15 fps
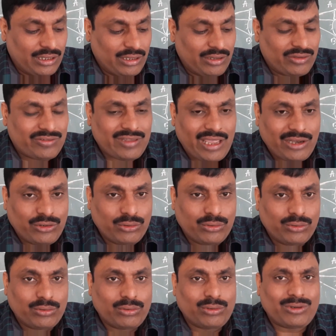
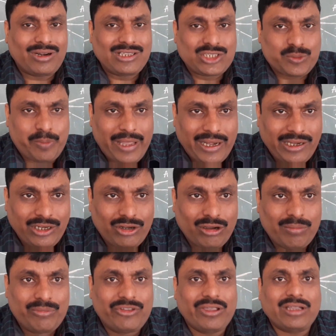shadow, transparent
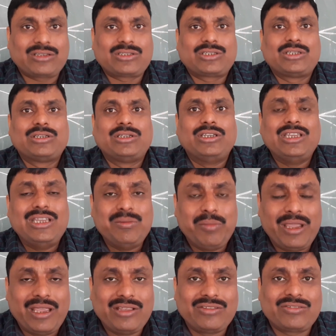object,
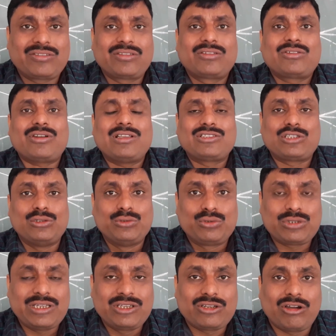image,
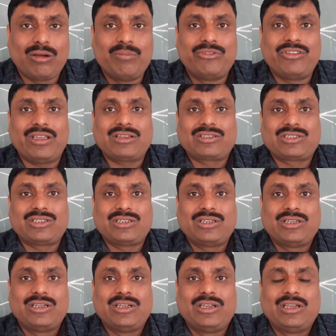translucent object,
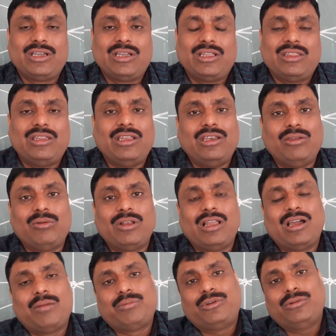then you will
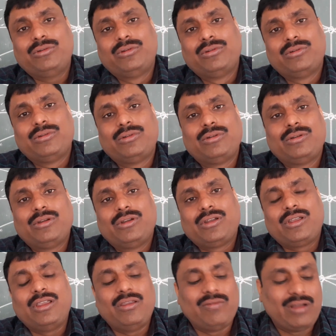have to
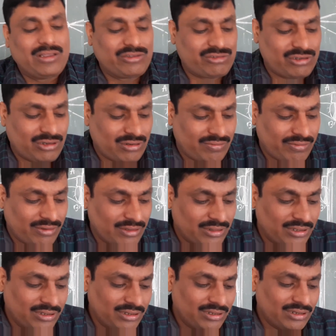give answer of all the
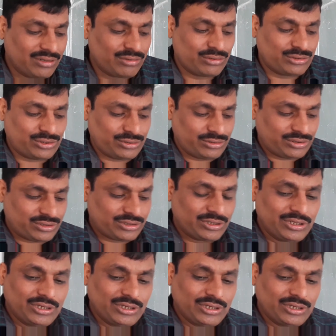questions.